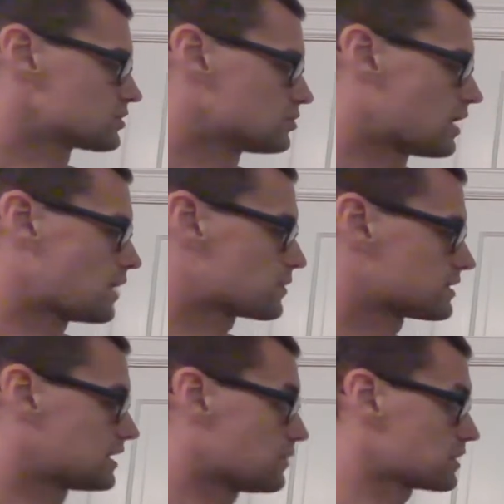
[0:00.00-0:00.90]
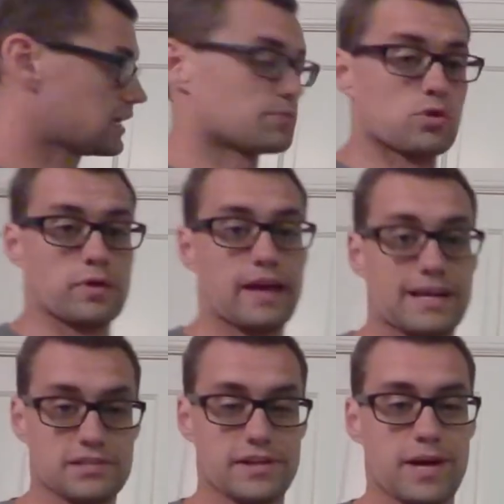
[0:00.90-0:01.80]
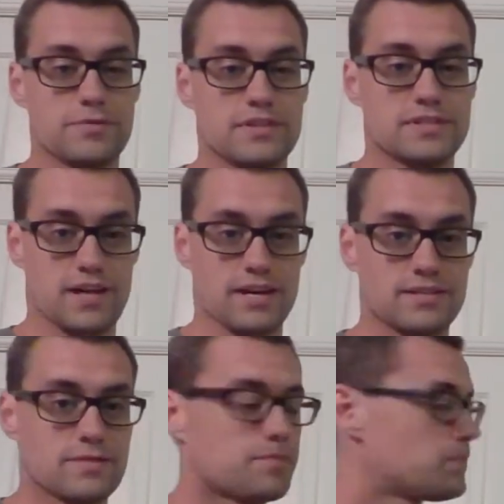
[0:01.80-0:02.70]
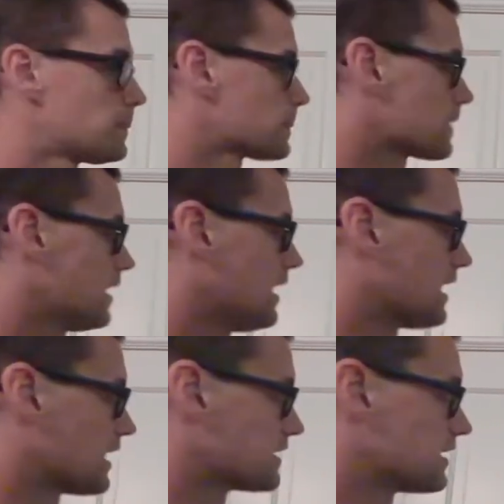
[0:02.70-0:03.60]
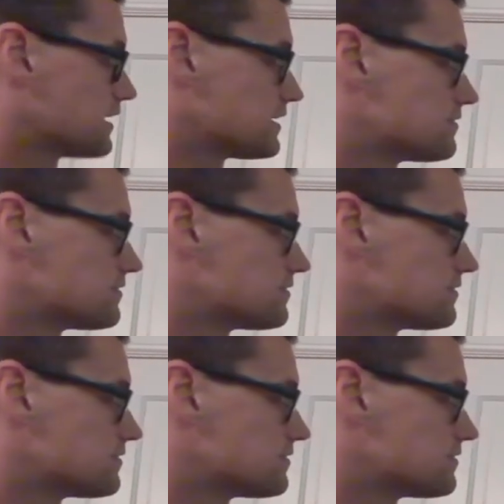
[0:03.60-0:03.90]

I want a game where we castle on opposite sides, and I give